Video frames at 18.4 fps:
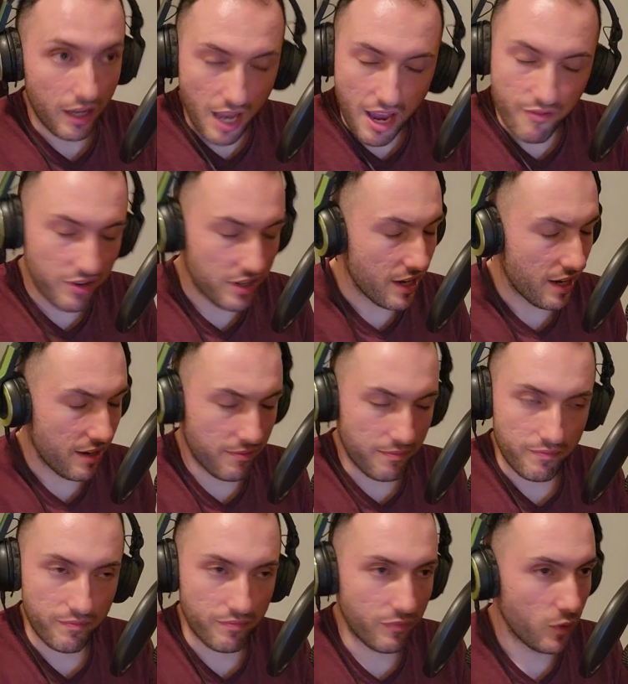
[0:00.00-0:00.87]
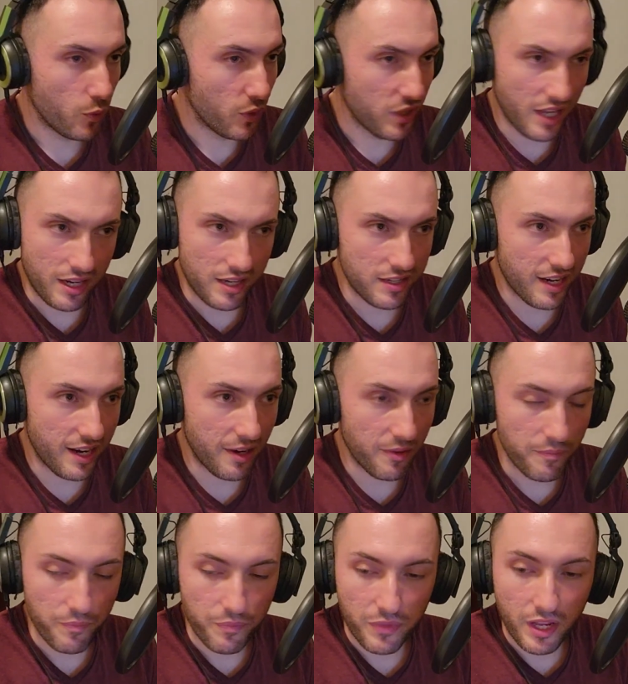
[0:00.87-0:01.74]
Every day, without a doubt.
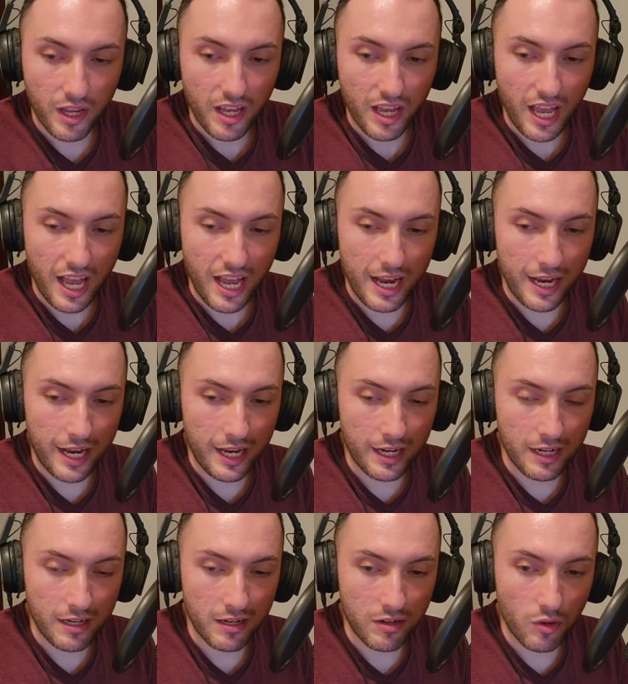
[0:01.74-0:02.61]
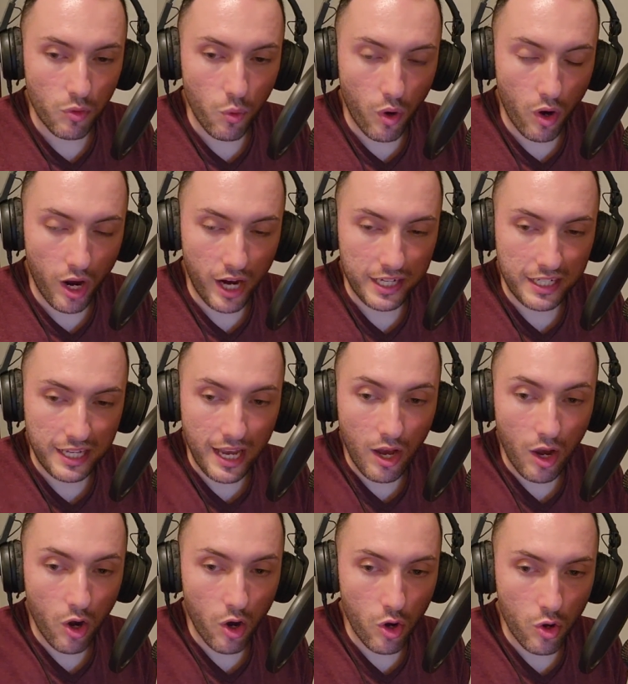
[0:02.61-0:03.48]
And I'd get
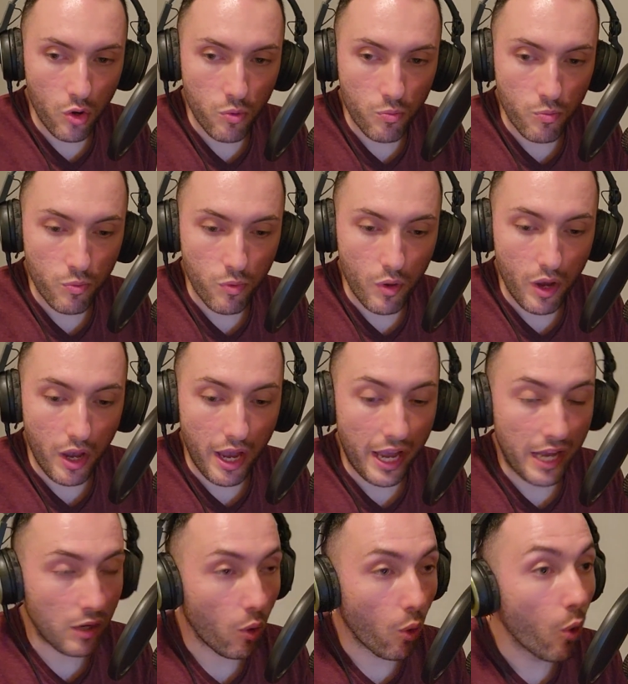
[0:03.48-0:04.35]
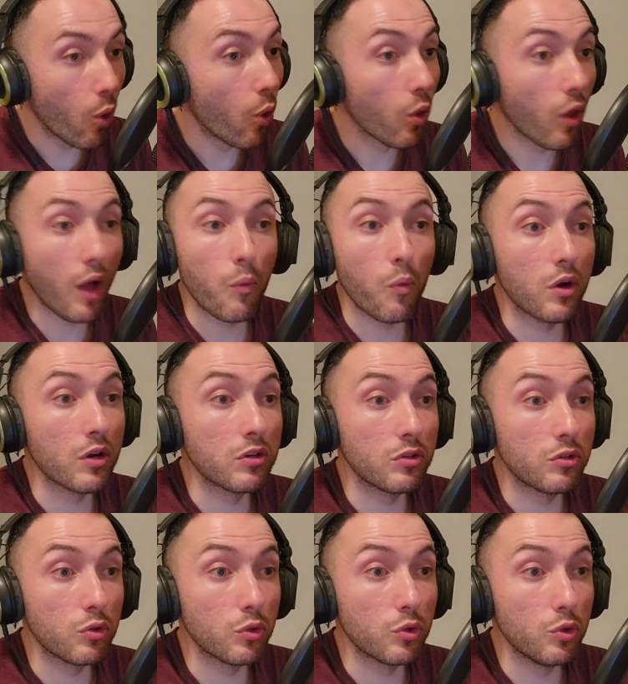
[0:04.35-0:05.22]
home and all I wanted to
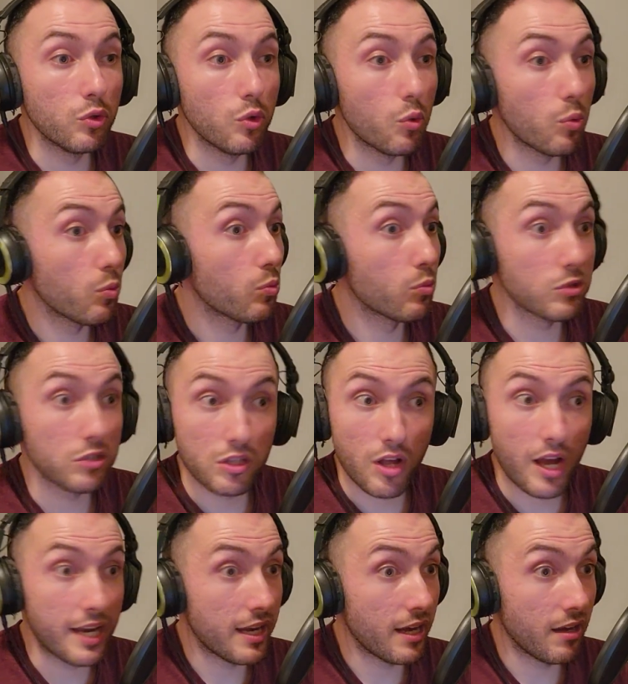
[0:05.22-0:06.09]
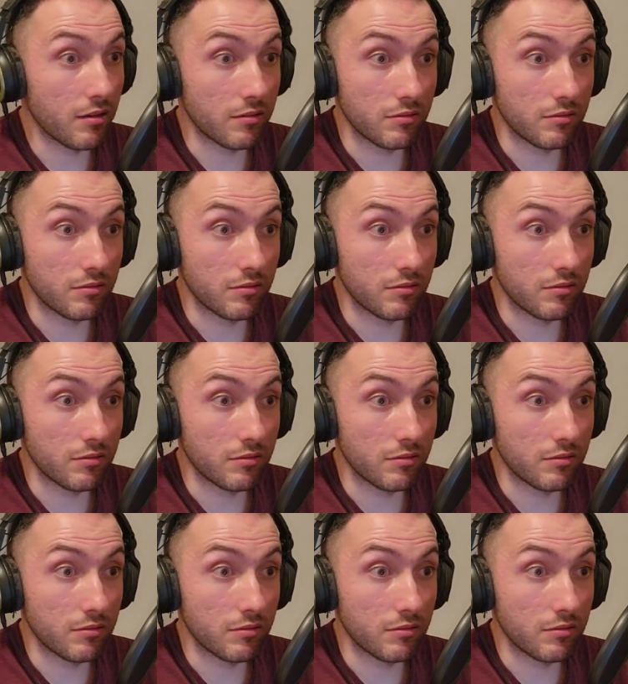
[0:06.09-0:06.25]
do was lie down.